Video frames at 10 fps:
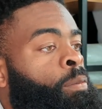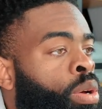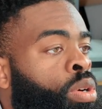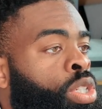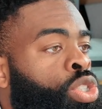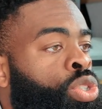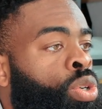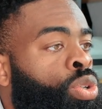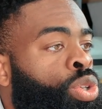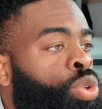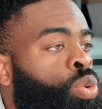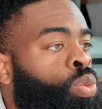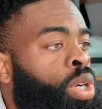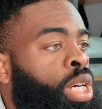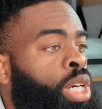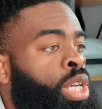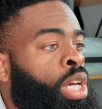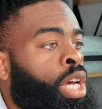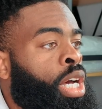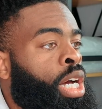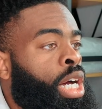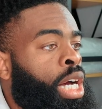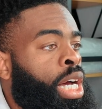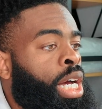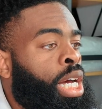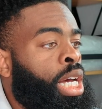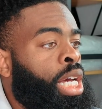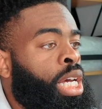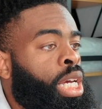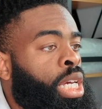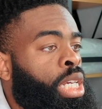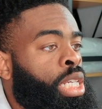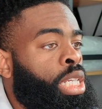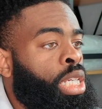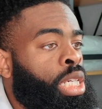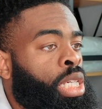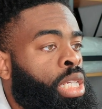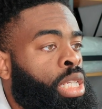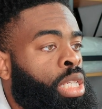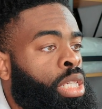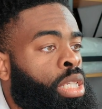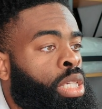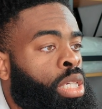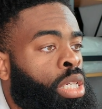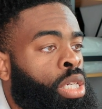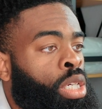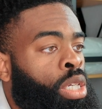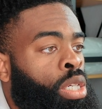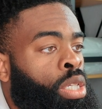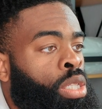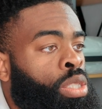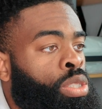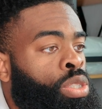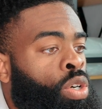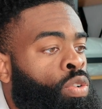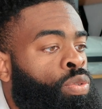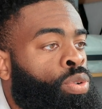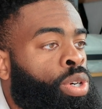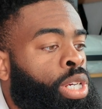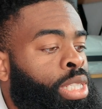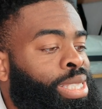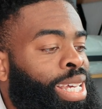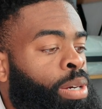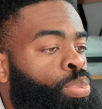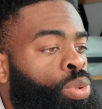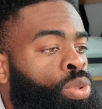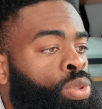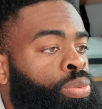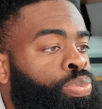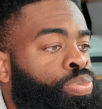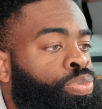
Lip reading: I'm going to show you what I did. So, for example,